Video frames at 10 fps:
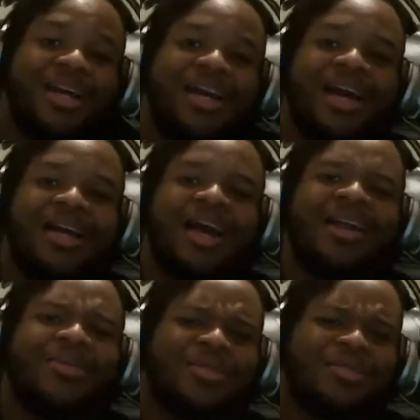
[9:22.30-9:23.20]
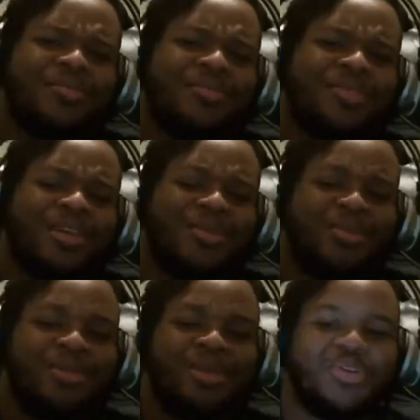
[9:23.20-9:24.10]
I, I don't think it
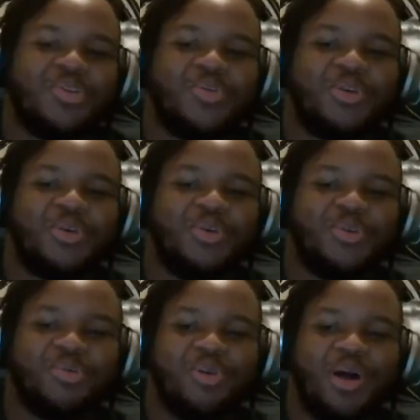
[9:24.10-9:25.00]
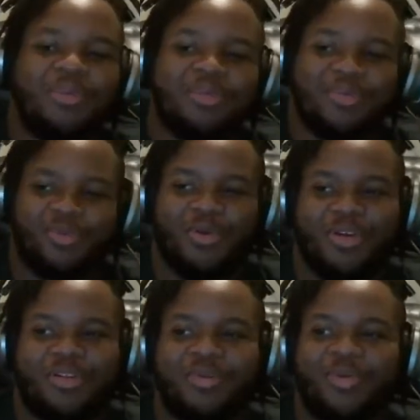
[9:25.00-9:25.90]
would be too huge a problem if one
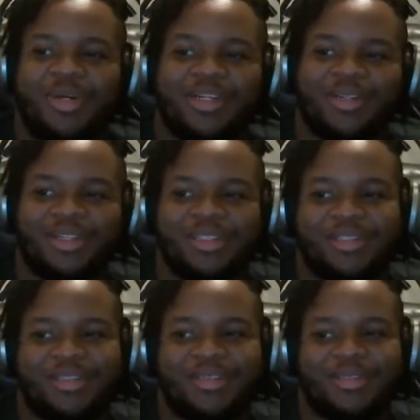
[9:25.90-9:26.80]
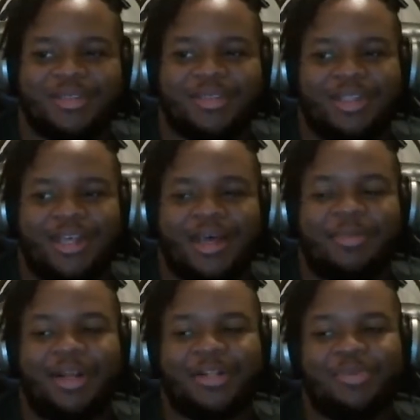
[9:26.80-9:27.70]
of them went because, I
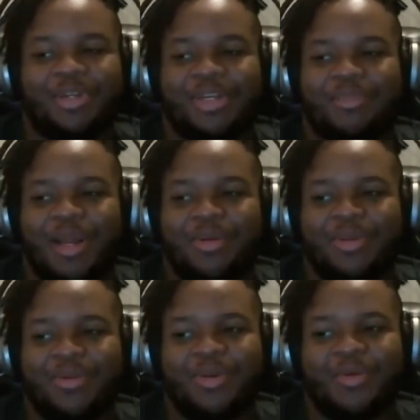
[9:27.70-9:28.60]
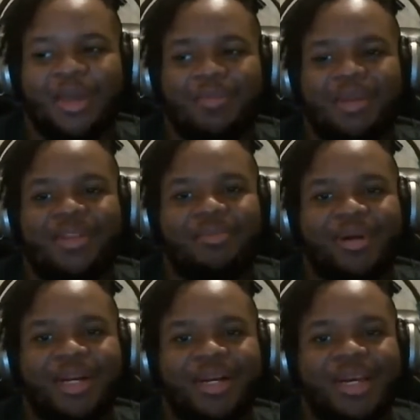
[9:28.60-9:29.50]
mean, not to be a dick, but I don't think we know that many of them
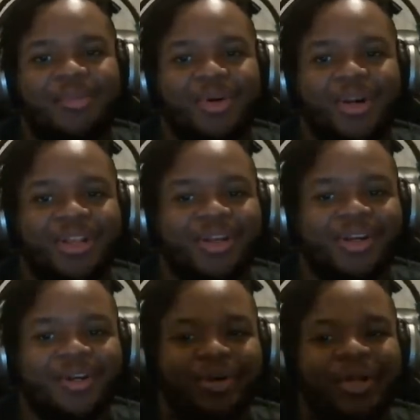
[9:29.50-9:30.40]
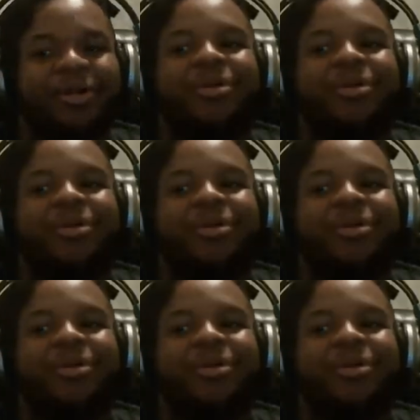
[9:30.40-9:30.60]
by name or anything, and only